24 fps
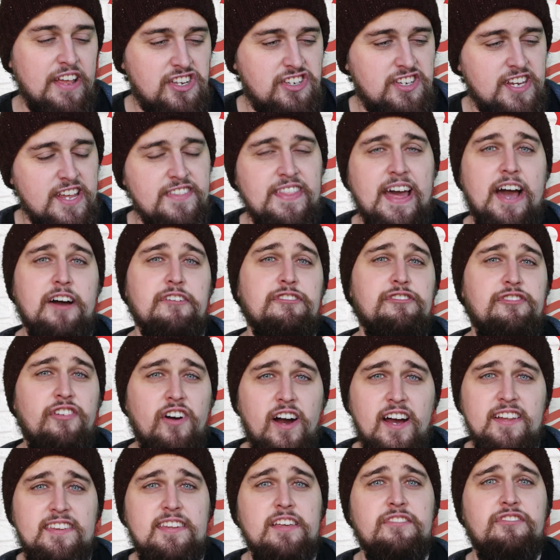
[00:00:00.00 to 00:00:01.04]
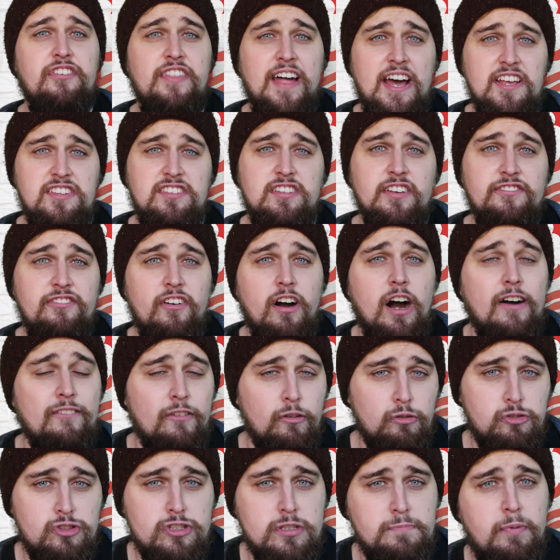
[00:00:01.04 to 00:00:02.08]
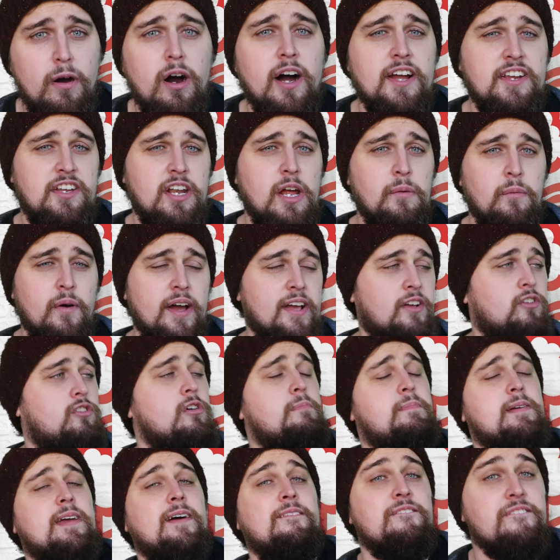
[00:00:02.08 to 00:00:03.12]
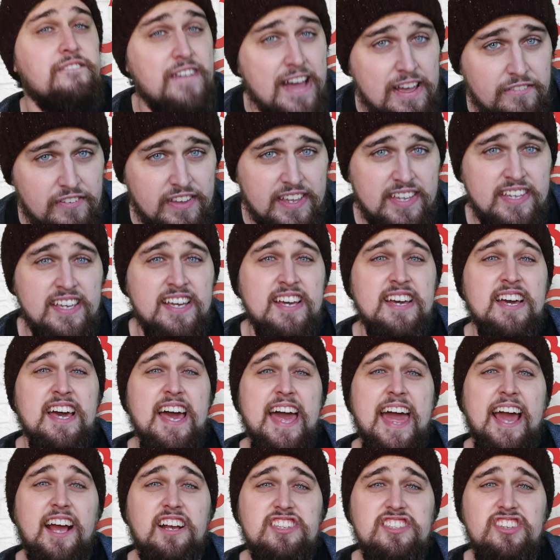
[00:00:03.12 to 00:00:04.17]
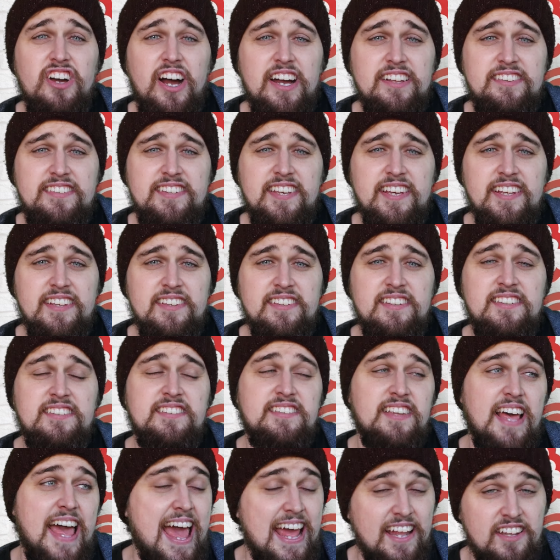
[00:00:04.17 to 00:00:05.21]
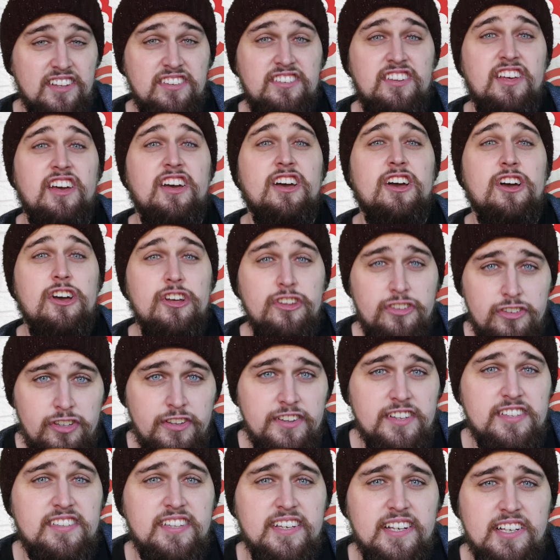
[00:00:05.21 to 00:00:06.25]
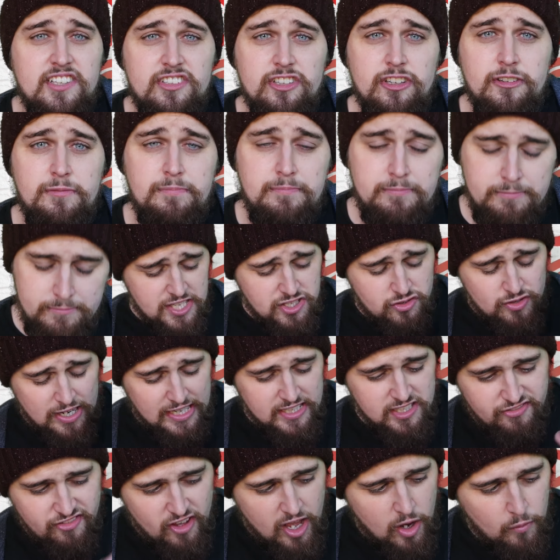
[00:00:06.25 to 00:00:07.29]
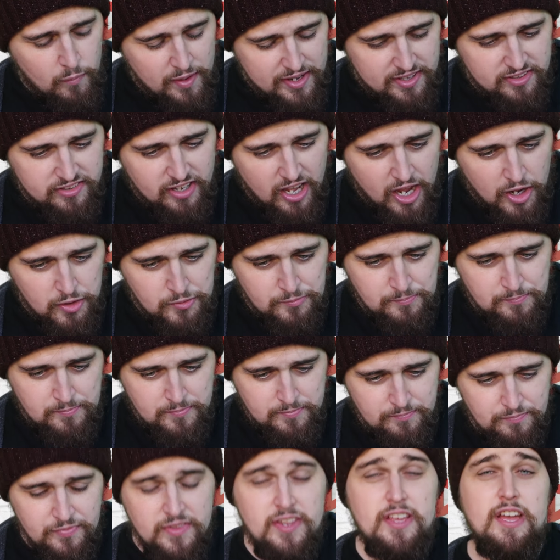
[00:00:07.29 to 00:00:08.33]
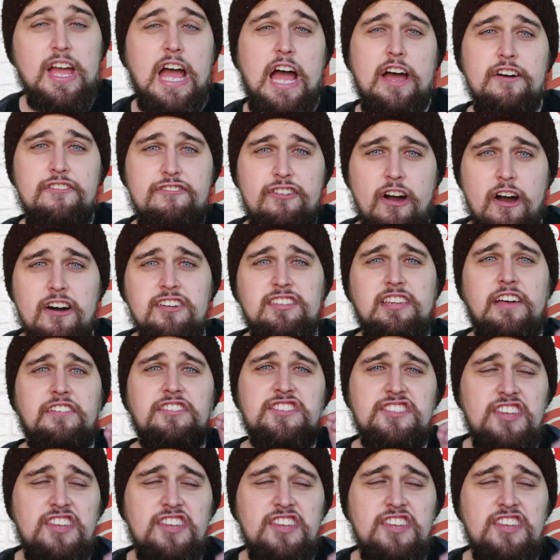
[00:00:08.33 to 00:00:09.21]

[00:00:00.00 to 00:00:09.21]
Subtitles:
this year that are fighting for that survival spot. You know what, it could be a very exciting end to the season. This transfer window, Forest have